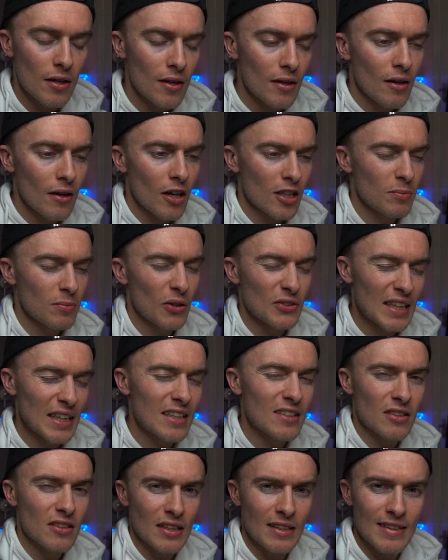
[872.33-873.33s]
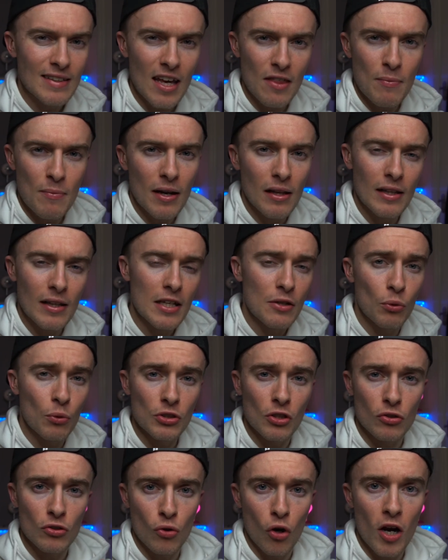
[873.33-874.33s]
I suppose that is kind of death metal that you would
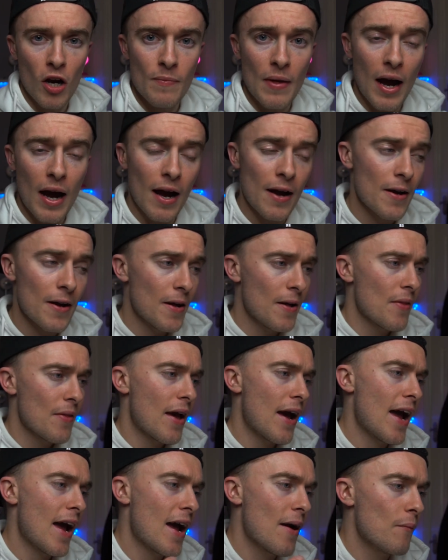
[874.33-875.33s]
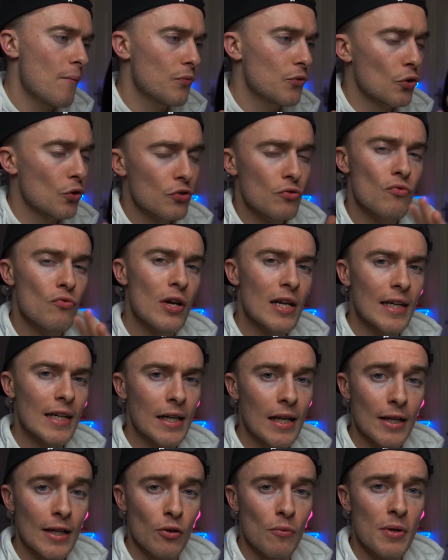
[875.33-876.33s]
describe that, doesn't really
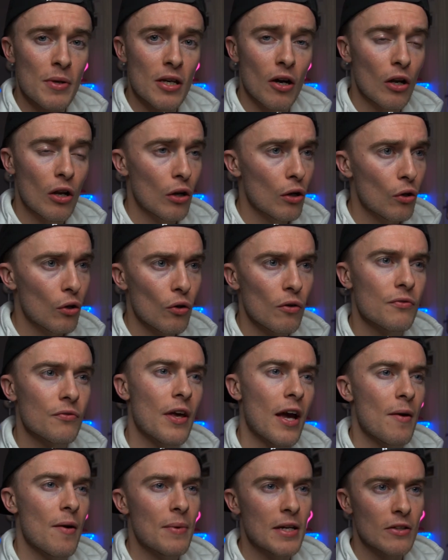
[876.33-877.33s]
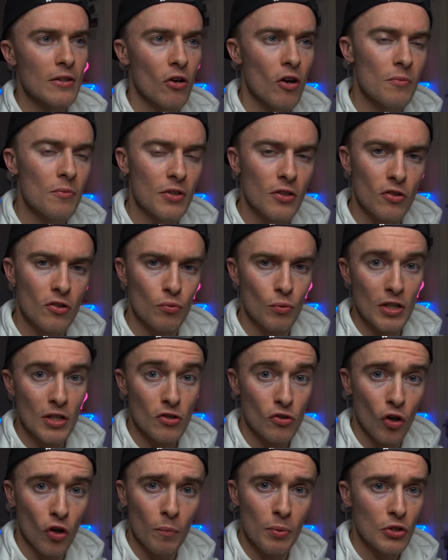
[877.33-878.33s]
click with me. I loved how many times it switched
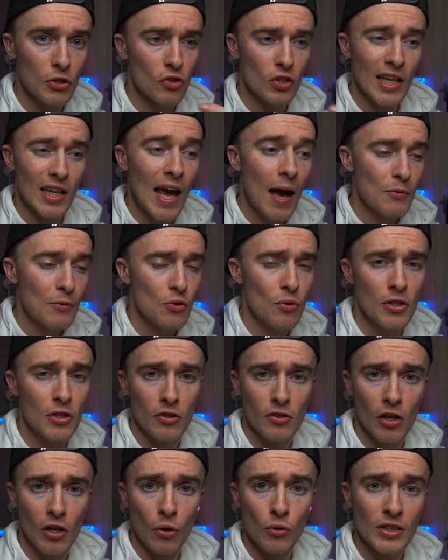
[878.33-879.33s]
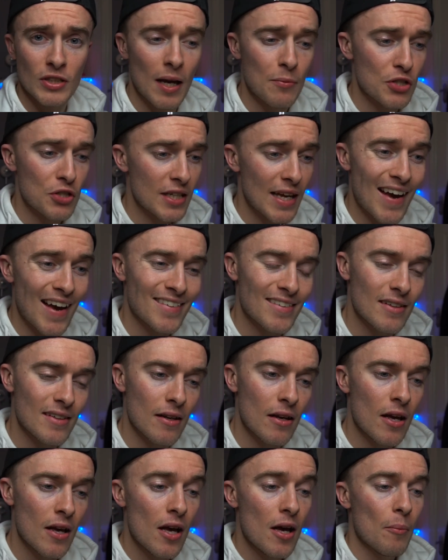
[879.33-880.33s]
up. It just kept you on your toes, kept you guessing,
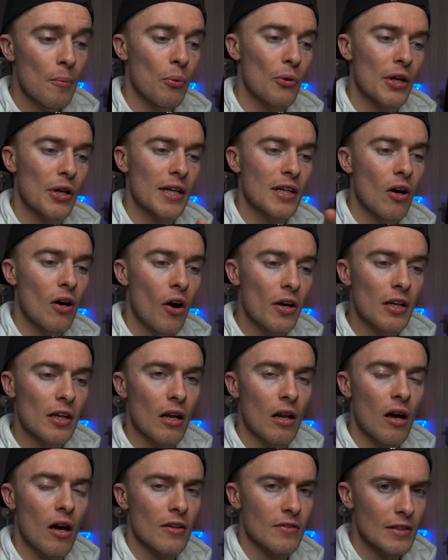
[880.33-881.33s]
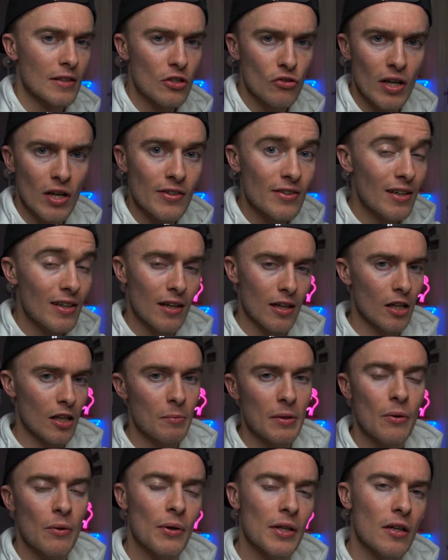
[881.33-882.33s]
but I kind of lost interest in it a little
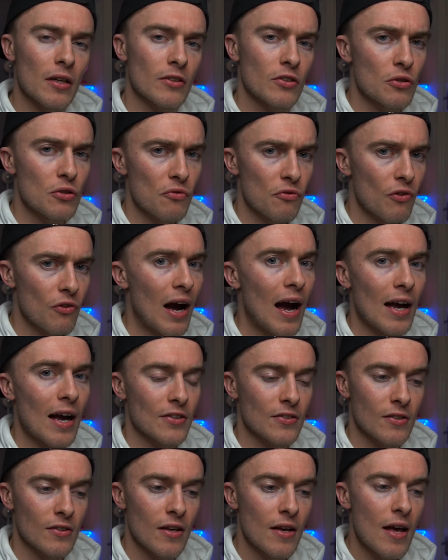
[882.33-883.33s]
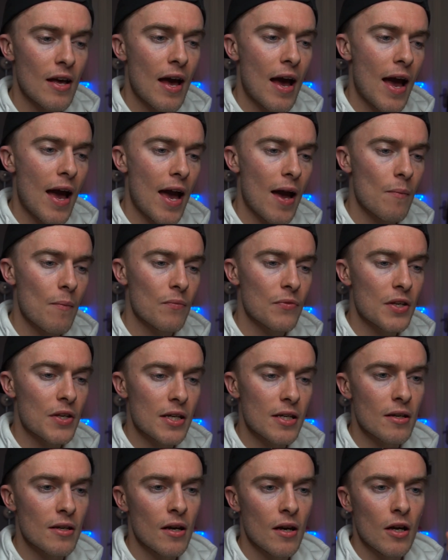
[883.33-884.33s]
bit when it got too fast.
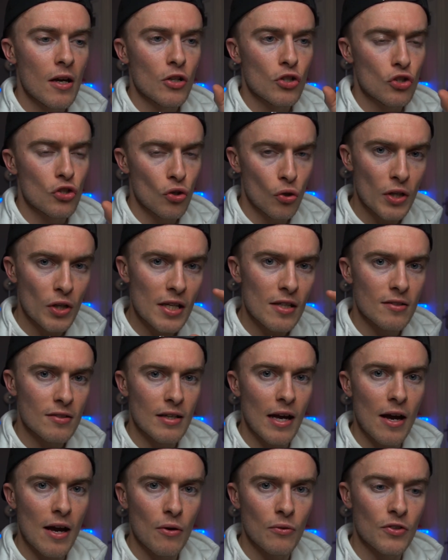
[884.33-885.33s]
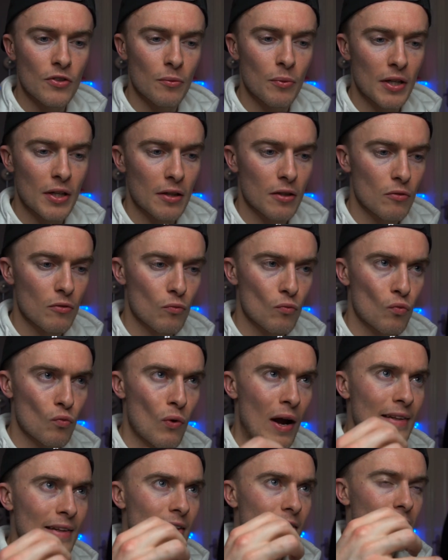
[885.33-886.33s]
The chuggy sounds, and when it
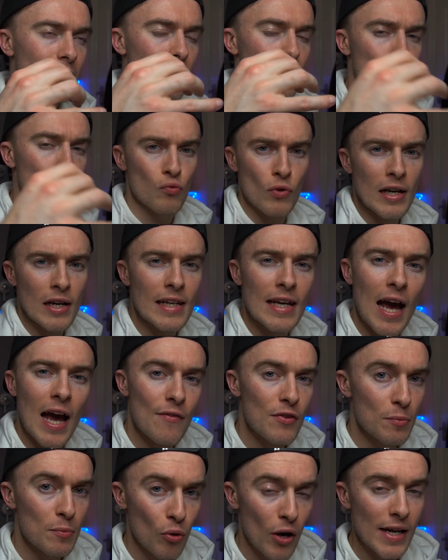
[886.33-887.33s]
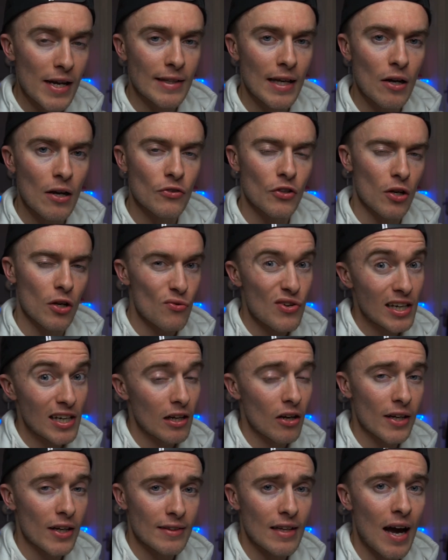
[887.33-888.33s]
went into the really heavy breakdowns, I really
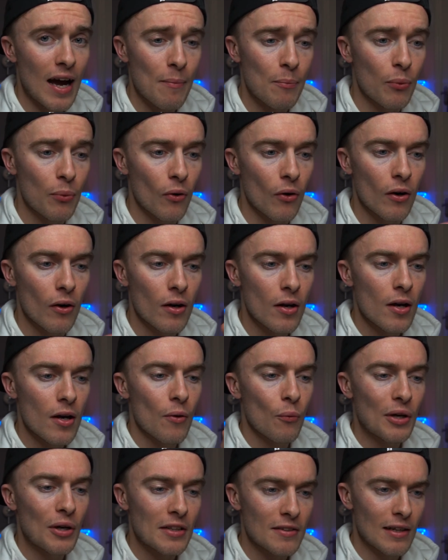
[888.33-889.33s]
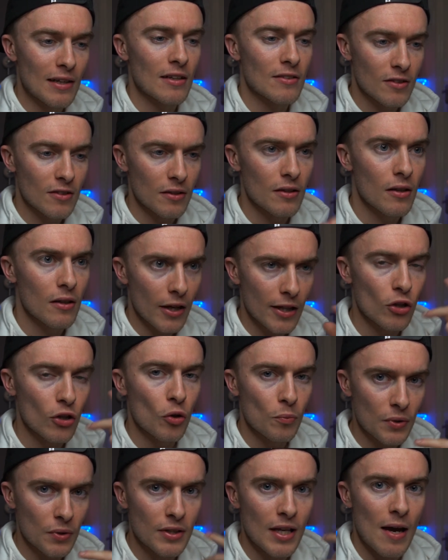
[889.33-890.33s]
like that, but when it starts to like
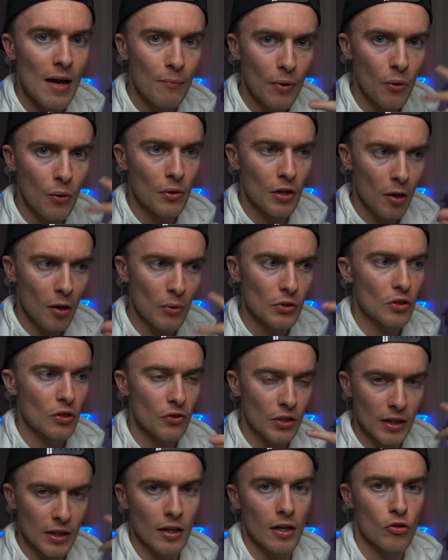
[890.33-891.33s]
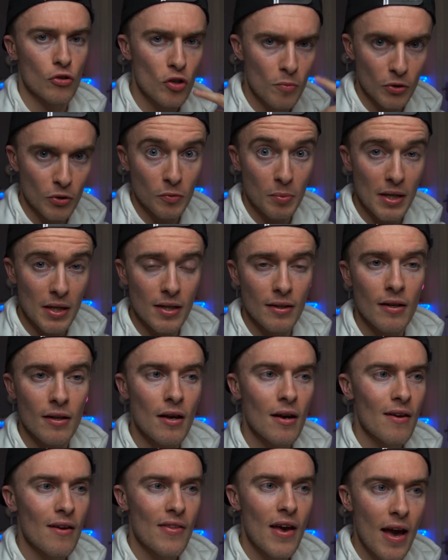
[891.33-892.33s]
up the tempo and almost goes like a triple speed,
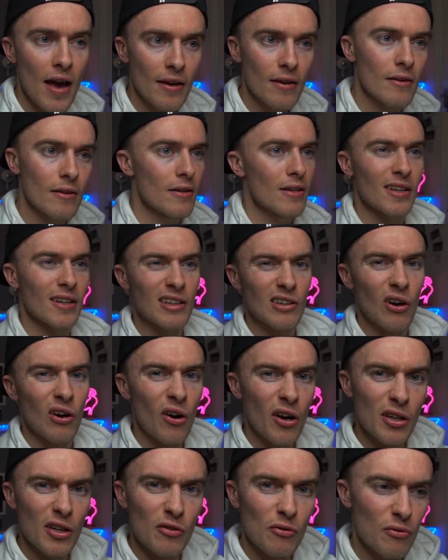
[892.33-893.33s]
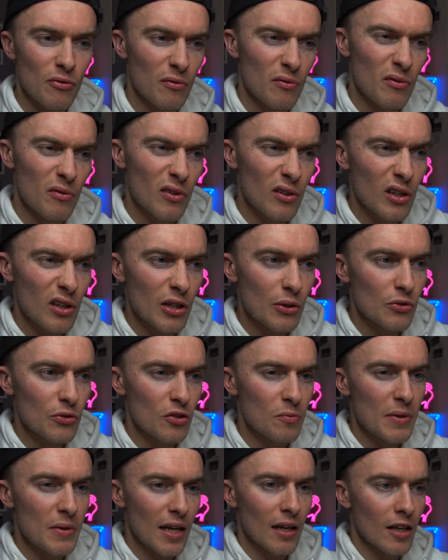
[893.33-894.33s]
then it kind of loses
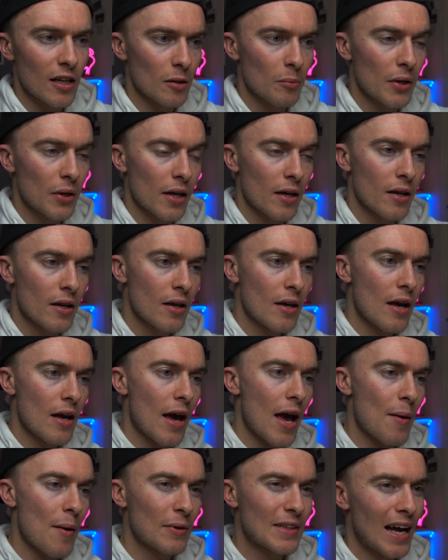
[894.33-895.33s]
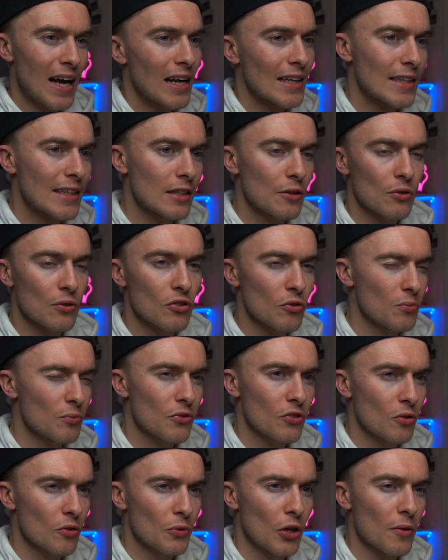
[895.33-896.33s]
me a little bit. Metallica do it
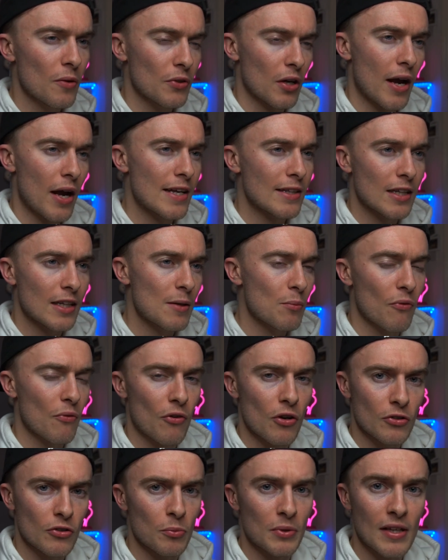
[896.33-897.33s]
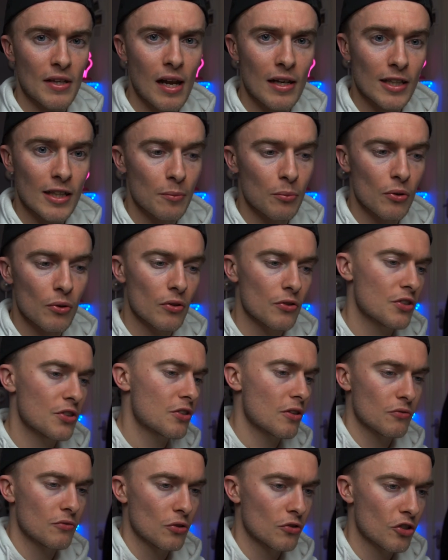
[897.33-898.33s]
sometimes. I hate to keep referring to Metallica, but since
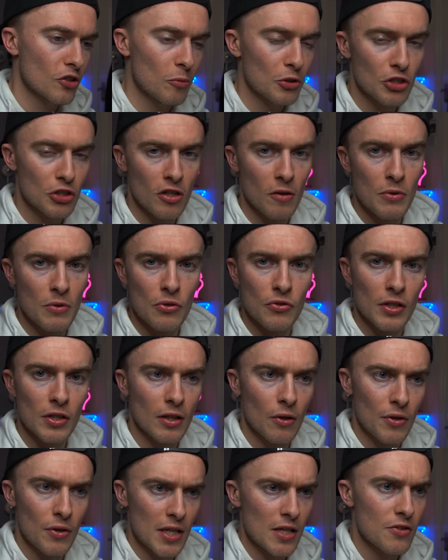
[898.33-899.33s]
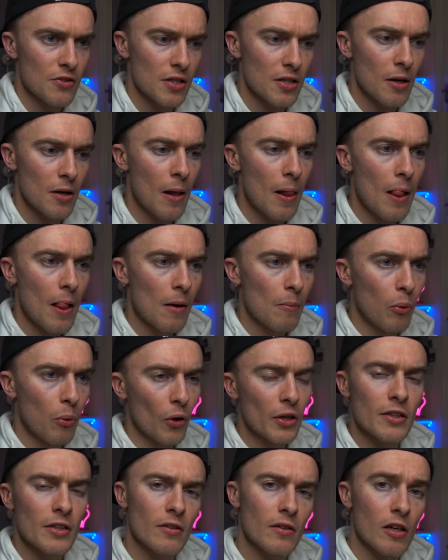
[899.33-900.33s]
I've done so much of their music, they're an easy
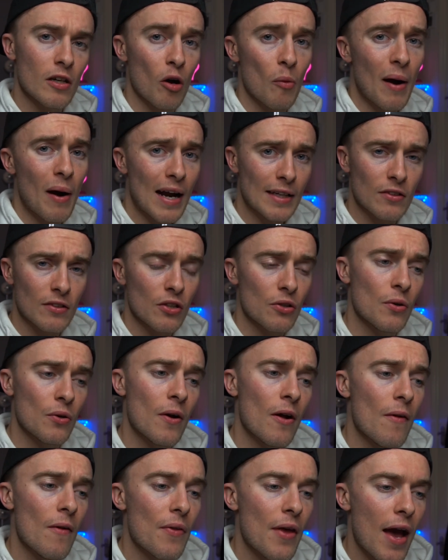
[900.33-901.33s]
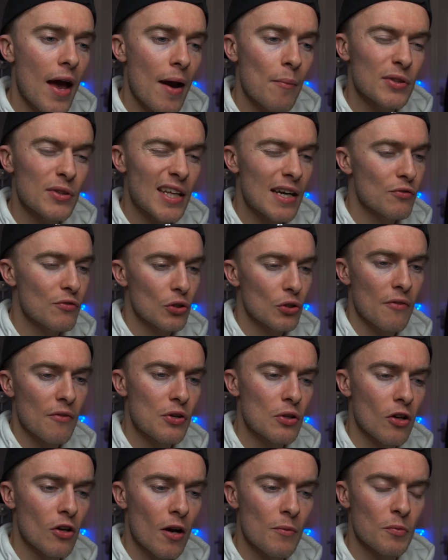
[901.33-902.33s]
point to go back to. But they've done
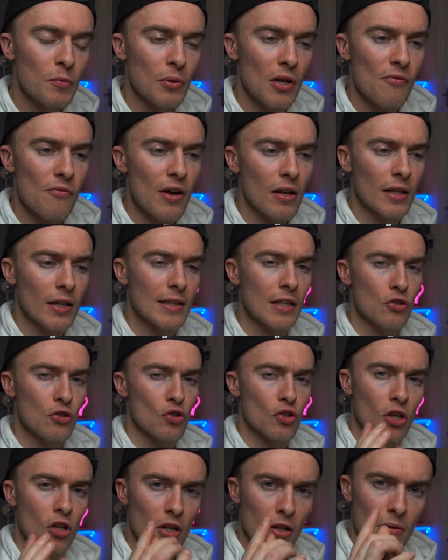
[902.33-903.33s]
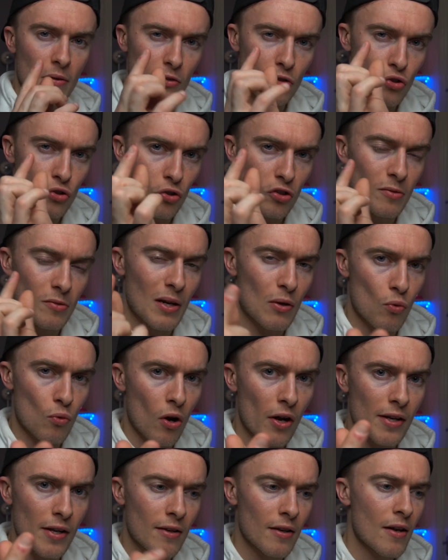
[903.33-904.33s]
times, but I felt like they just got it just a bit
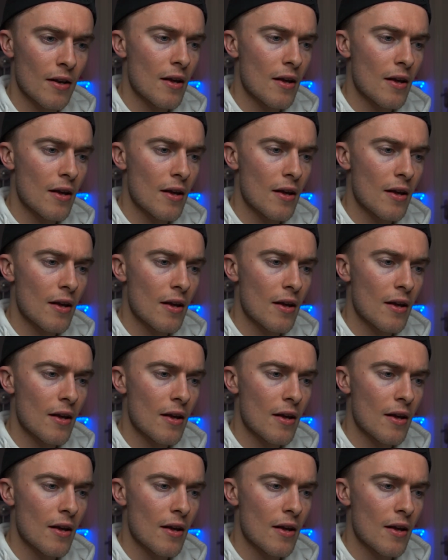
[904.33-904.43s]
right.